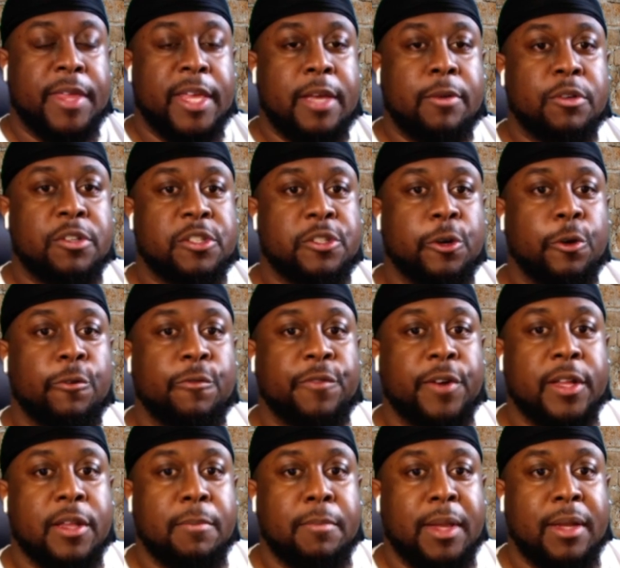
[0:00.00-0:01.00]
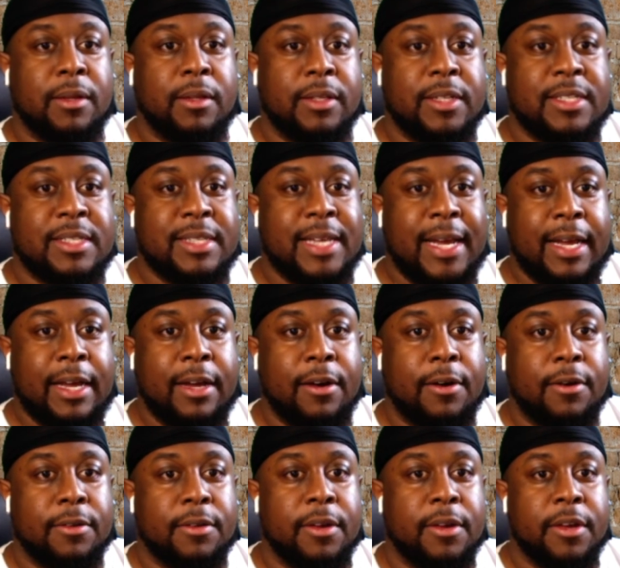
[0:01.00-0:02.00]
He was so fundamentally
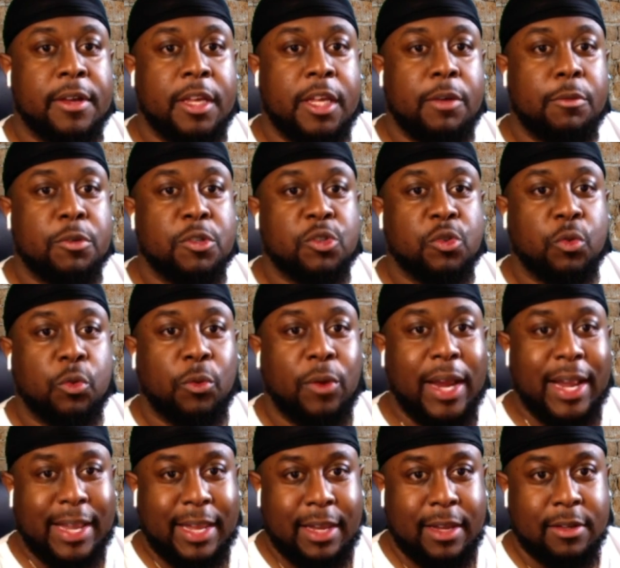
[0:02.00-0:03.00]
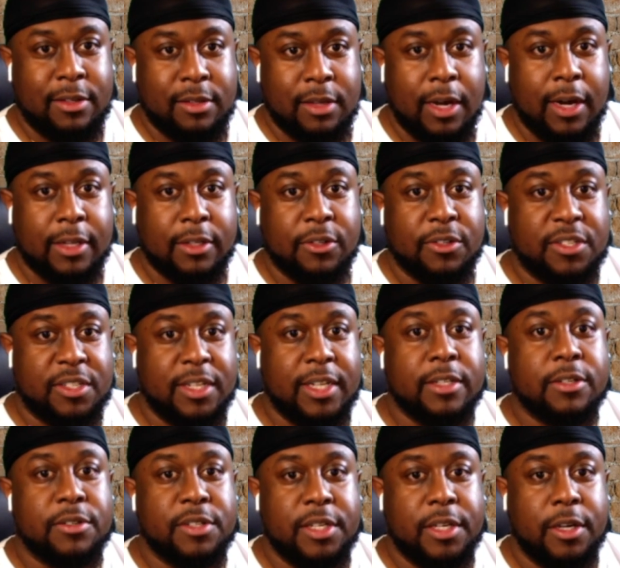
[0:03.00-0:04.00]
sound, he was wrecking other
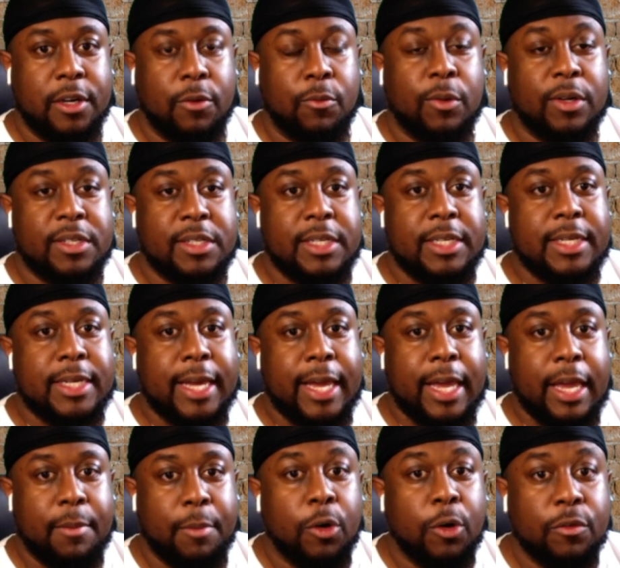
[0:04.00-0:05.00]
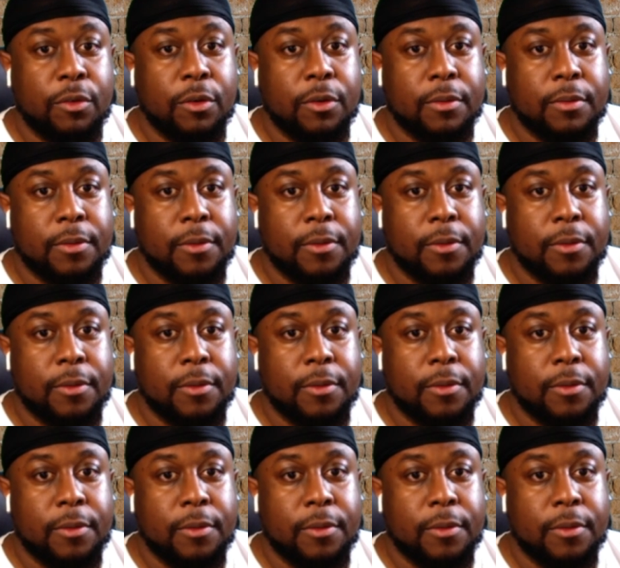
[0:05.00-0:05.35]
centers here once he came over.